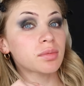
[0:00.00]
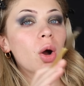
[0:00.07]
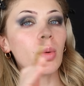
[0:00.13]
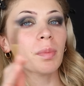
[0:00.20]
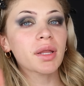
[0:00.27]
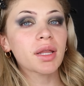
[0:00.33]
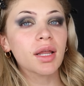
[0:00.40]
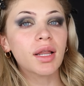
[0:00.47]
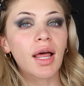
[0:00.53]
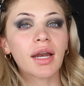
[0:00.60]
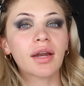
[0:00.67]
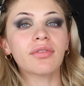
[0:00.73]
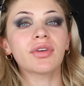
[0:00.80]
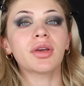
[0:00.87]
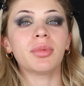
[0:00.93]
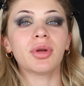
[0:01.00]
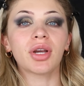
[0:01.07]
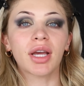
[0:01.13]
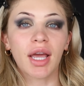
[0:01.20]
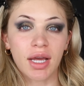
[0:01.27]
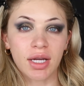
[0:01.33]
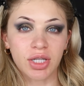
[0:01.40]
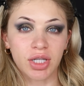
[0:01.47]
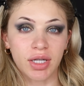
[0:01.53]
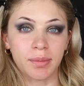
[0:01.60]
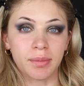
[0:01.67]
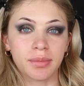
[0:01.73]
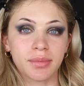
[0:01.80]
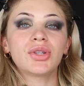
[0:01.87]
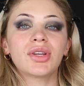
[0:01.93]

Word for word: open the line of communication.